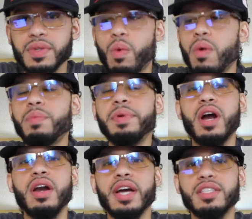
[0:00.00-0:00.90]
What would be
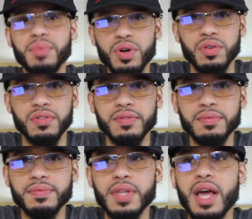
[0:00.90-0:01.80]
our next move?
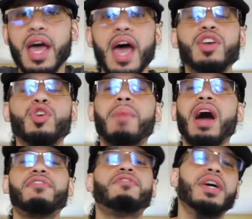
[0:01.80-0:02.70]
And do
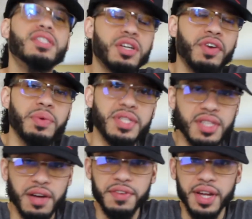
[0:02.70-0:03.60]
my friends agree with
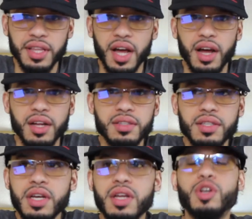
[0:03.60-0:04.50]
stuff like that?
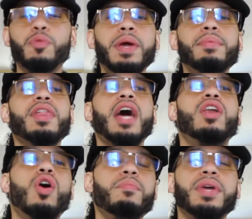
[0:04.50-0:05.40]
Do people that
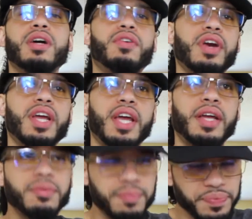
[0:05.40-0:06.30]
know me
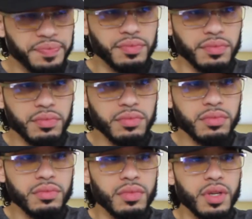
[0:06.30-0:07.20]
agree
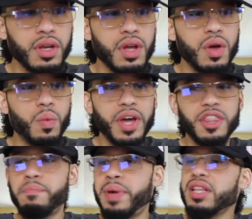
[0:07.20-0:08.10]

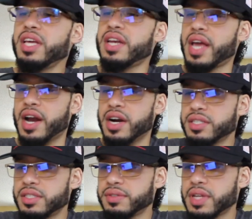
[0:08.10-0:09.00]
with
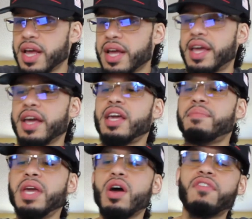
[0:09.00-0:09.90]
billionaires
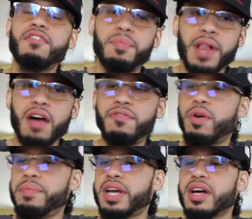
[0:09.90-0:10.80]
kicking me off of a
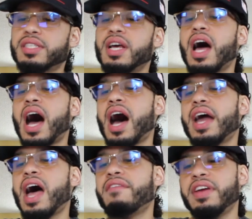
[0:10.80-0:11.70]
platform because I
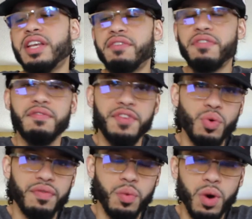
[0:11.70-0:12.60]
have a different
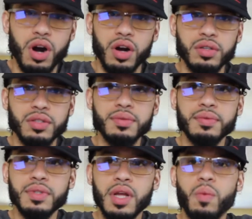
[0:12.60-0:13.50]
view of the world?
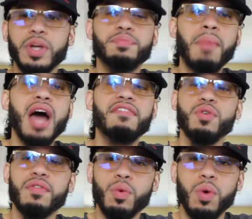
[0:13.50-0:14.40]
Which my
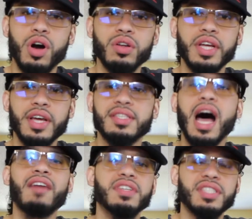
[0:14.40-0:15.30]
view of the world is
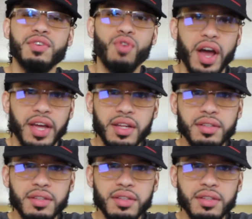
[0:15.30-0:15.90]
obviously right.